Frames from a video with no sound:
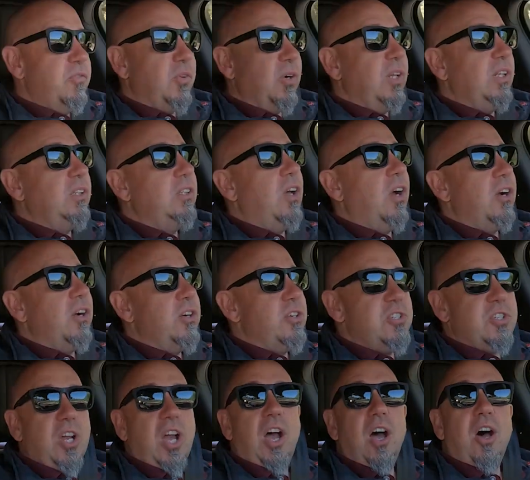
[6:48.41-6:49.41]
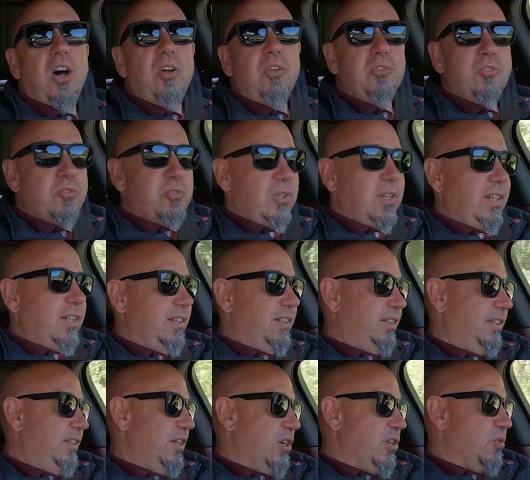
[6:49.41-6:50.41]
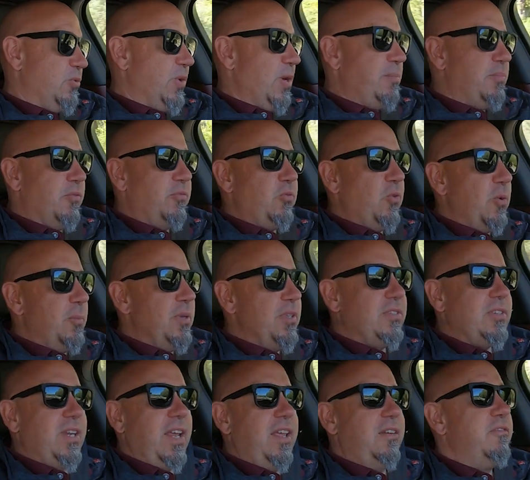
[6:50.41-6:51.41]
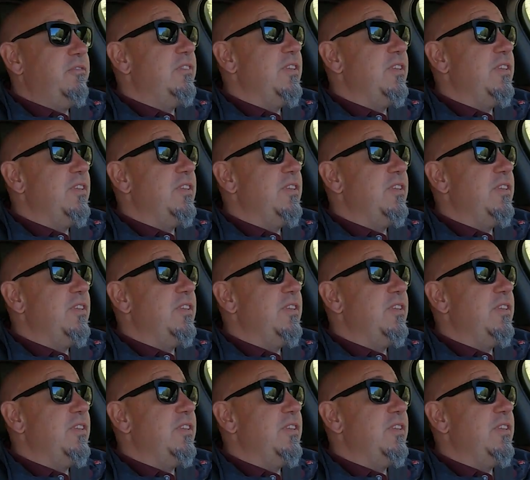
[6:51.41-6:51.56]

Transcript: For a large, ultra luxury performance sedan,